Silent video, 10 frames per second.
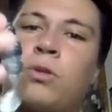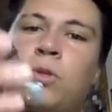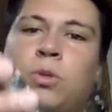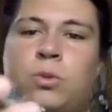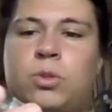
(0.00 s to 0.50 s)

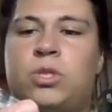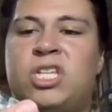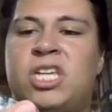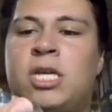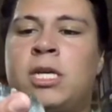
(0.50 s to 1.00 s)
to
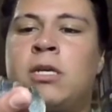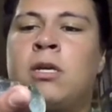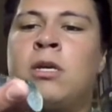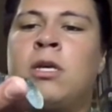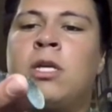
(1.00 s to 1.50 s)
see
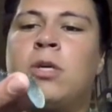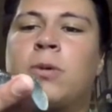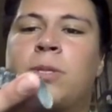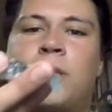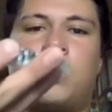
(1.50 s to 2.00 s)
your
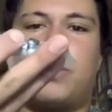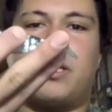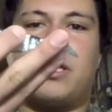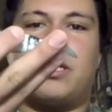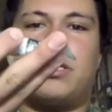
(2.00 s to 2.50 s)
state's
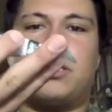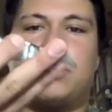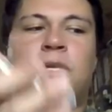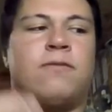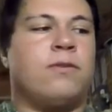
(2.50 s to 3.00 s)

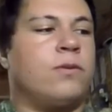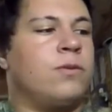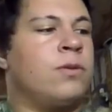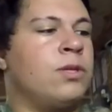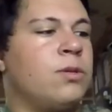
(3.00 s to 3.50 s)
regulations if you
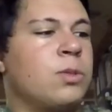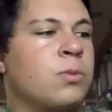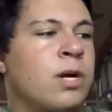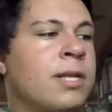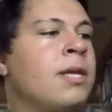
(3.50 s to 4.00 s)
use
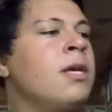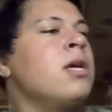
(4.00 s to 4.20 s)
one.